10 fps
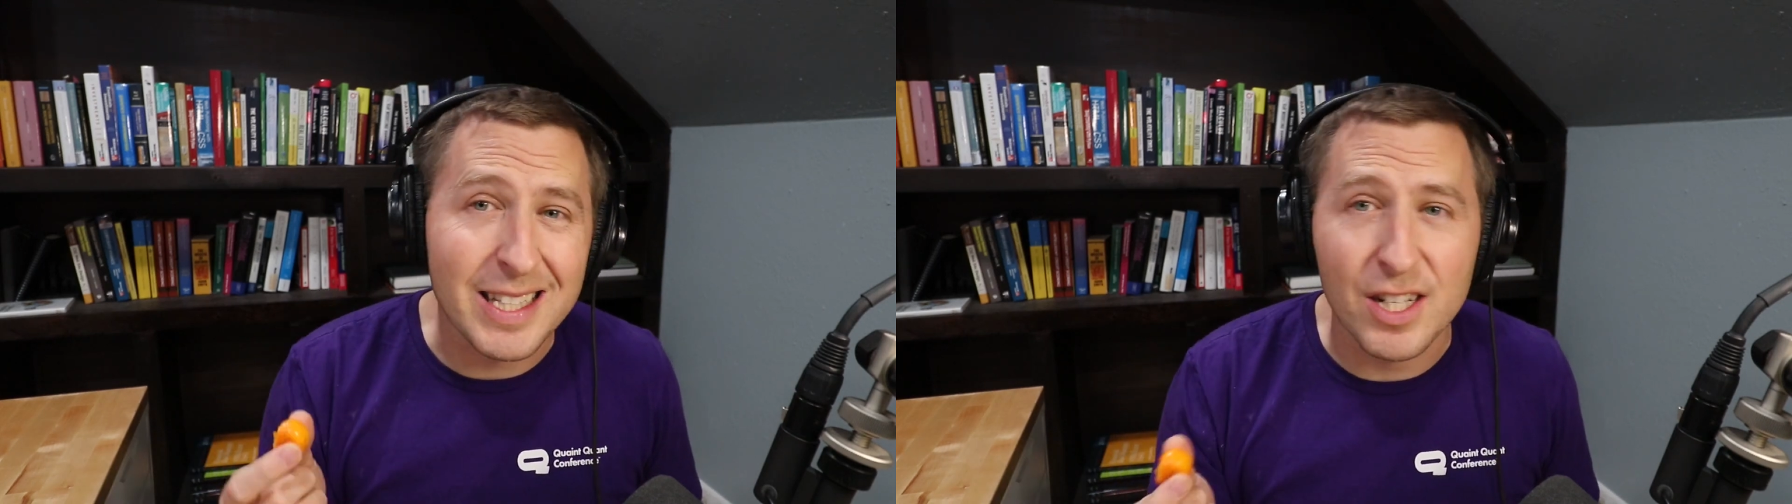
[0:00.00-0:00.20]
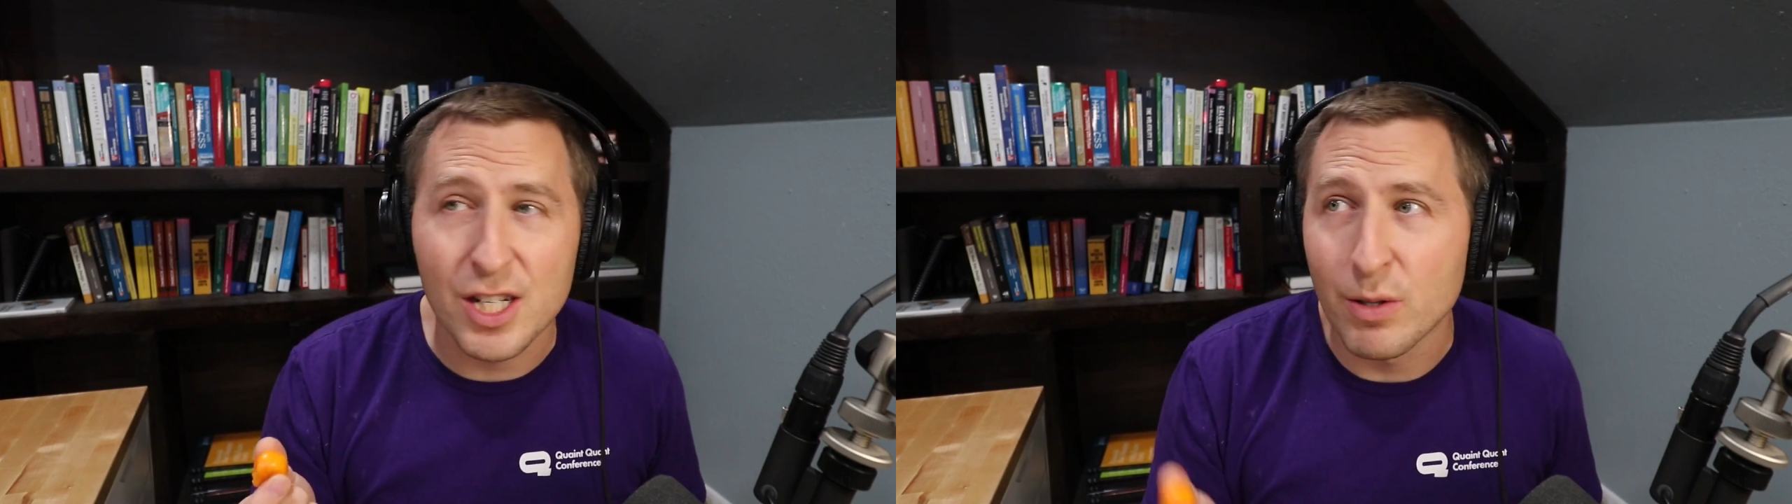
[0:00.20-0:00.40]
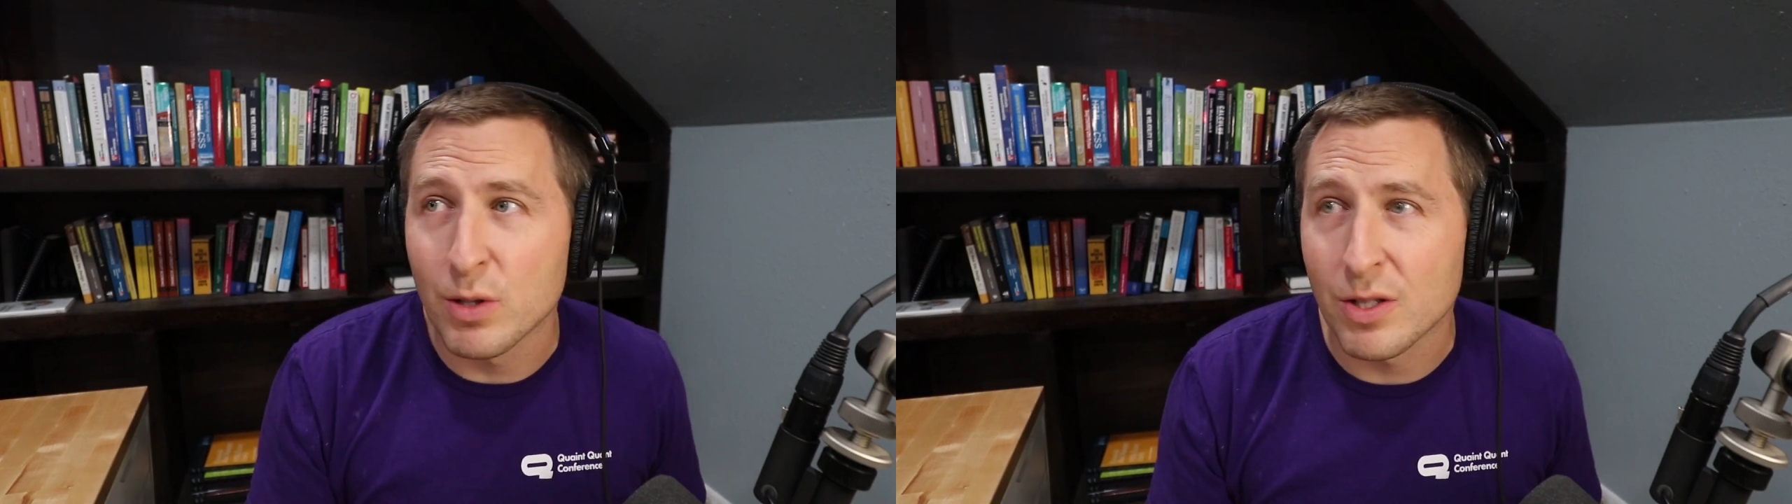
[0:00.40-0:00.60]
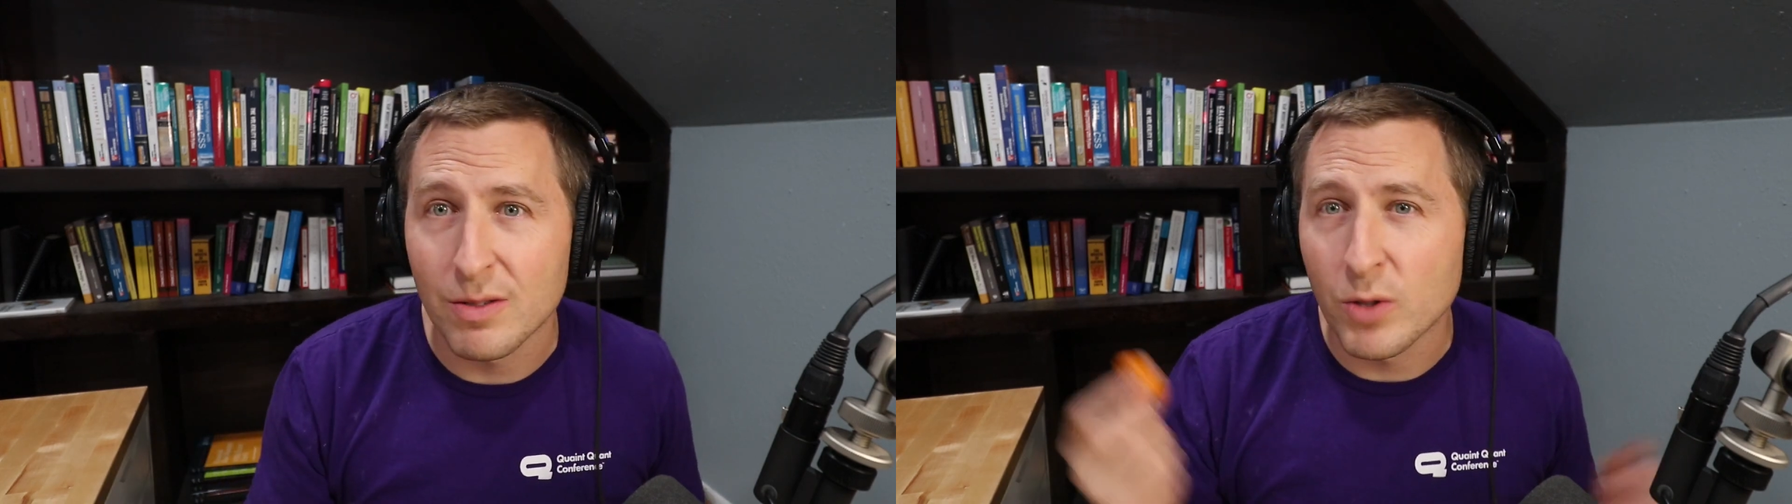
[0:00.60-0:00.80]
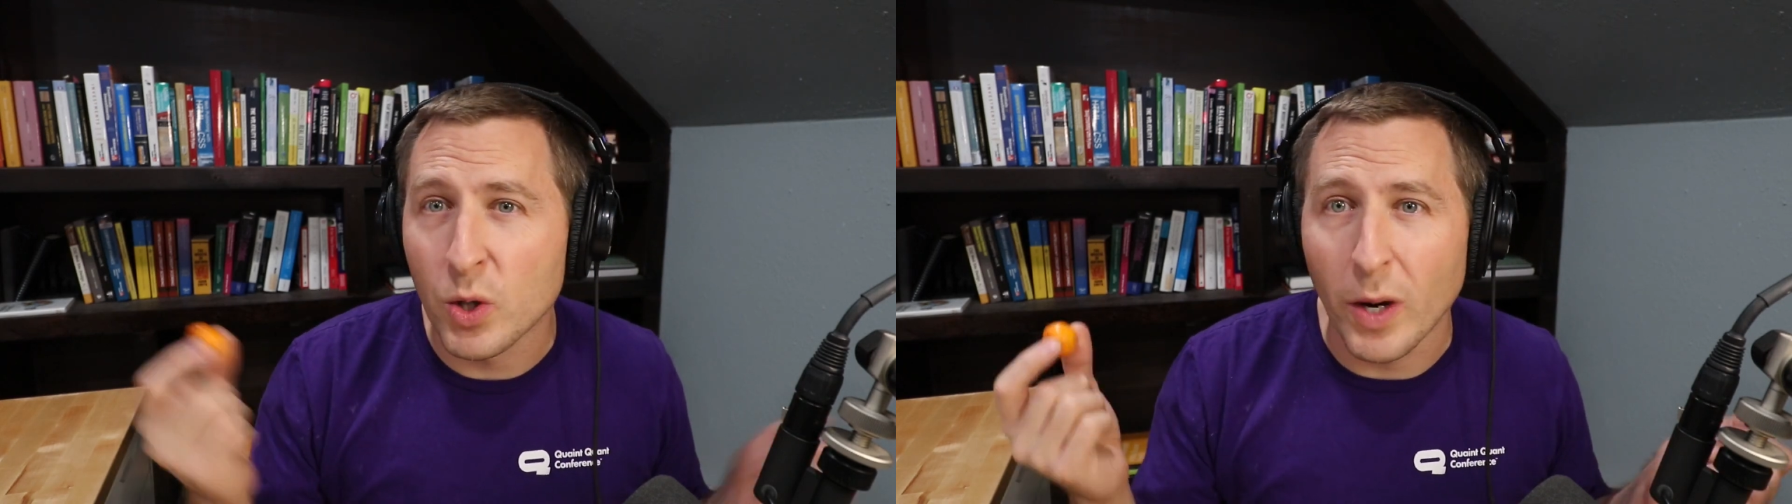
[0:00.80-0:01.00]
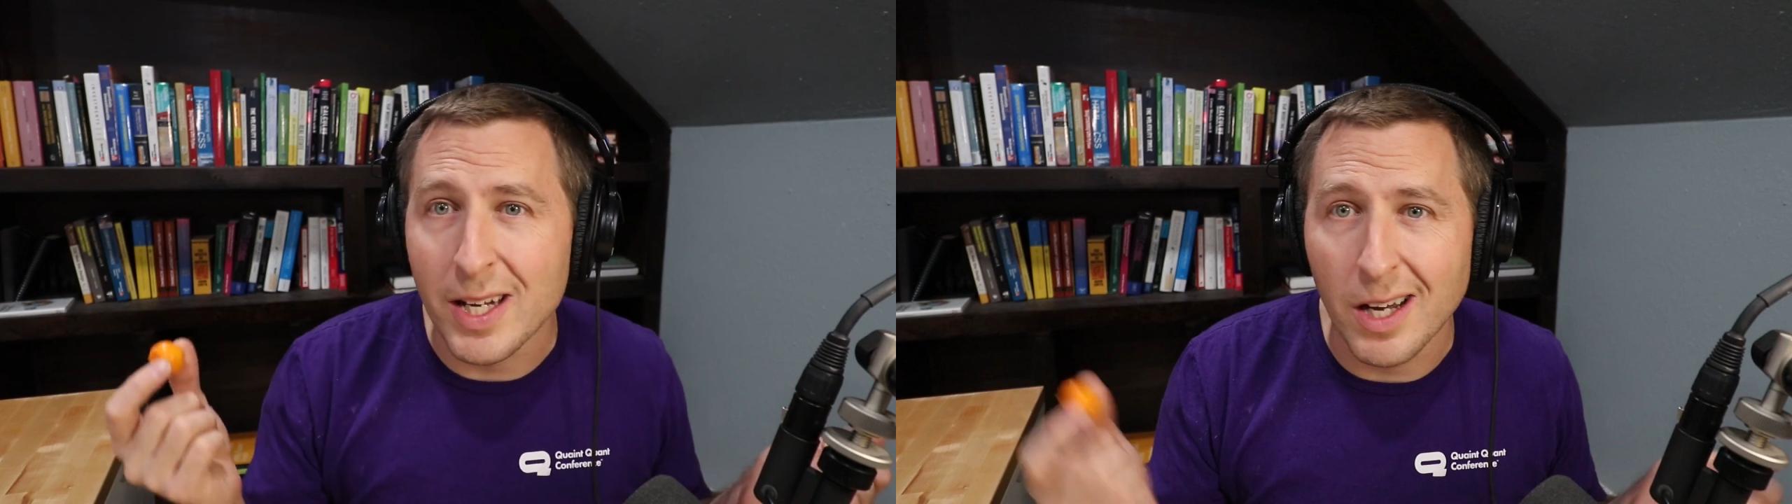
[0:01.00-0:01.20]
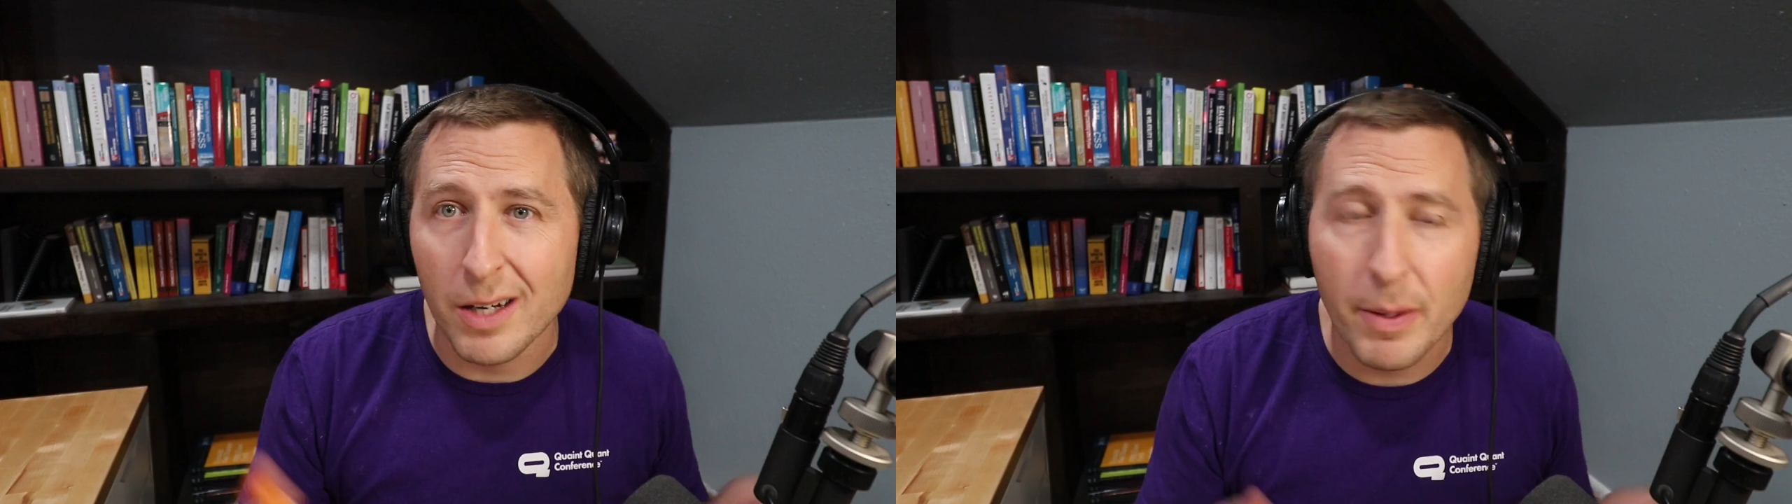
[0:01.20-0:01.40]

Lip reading: since she was quite young,